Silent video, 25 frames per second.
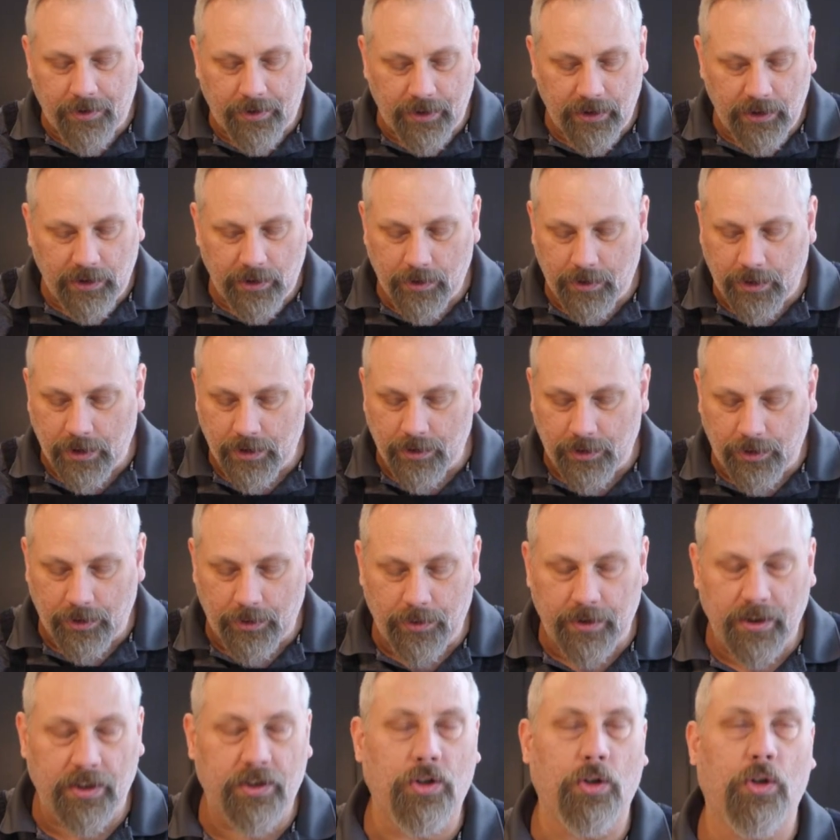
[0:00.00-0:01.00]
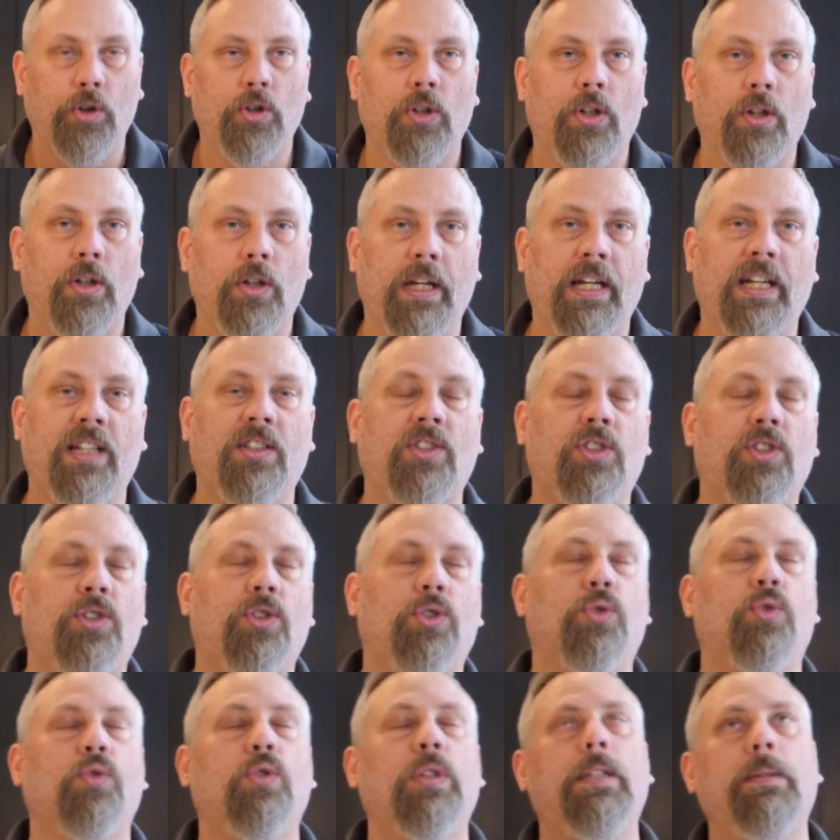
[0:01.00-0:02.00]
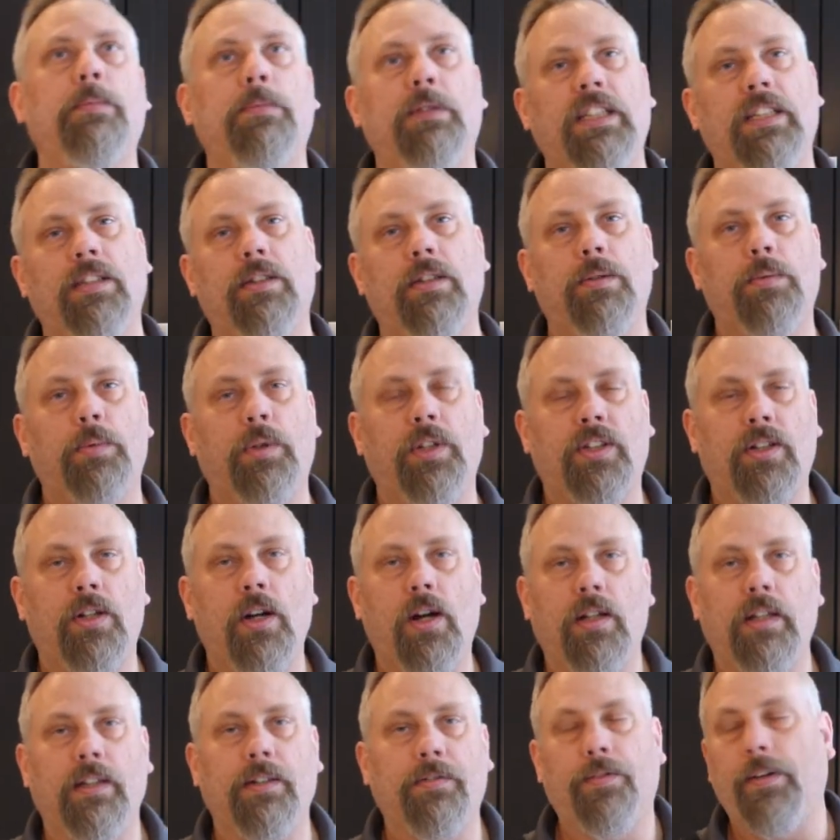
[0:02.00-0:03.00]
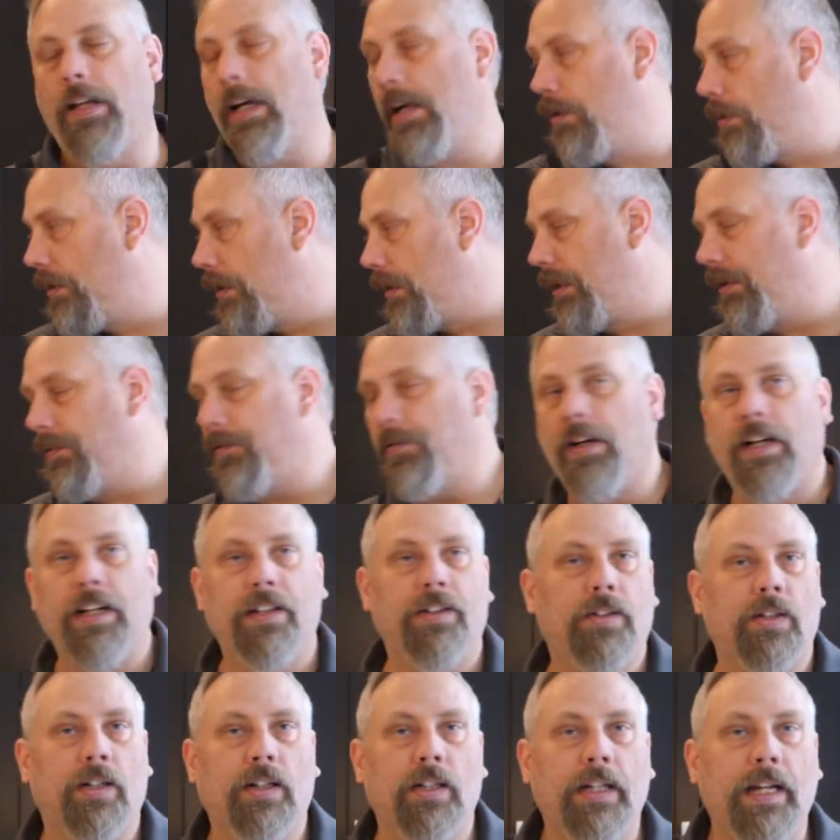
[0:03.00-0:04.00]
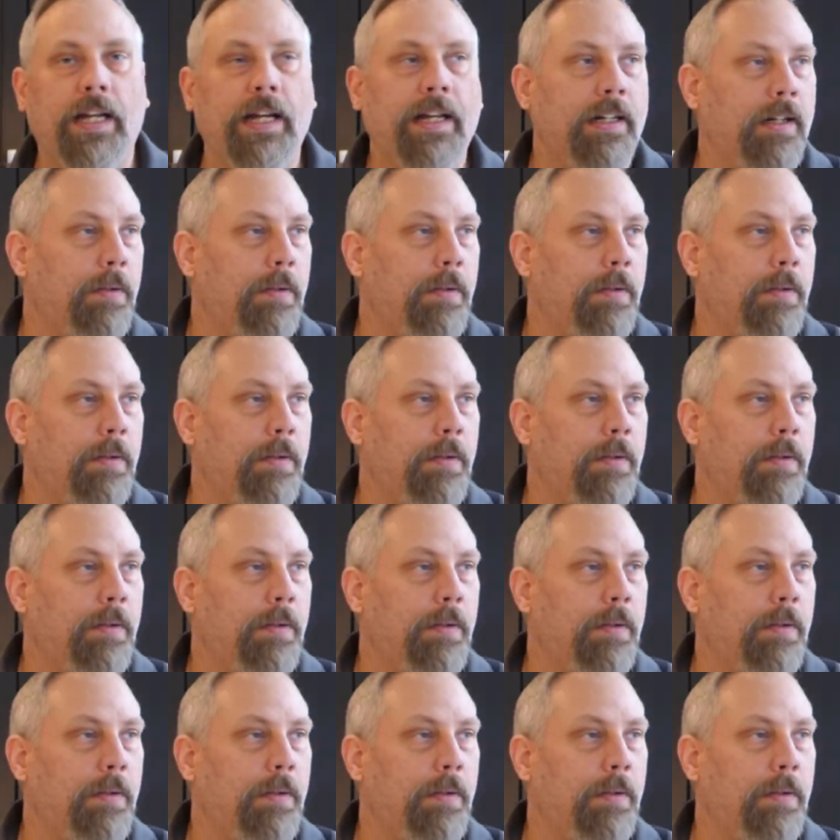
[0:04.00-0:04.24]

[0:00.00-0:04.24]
thing you can do that's extremely good with cauliflower, and if I had thought ahead,